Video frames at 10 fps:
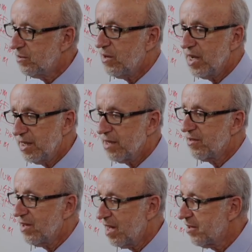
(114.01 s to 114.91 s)
quite
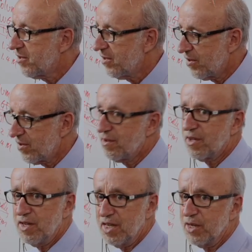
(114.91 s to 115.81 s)
as nice as
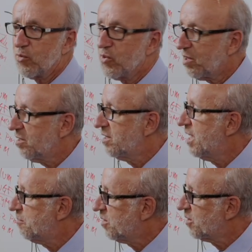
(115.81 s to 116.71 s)
cutting real
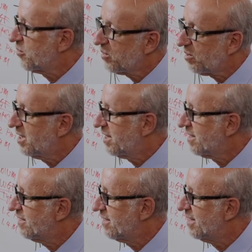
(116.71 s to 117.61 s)
enamel and real dent
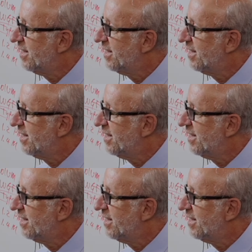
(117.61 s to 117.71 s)
and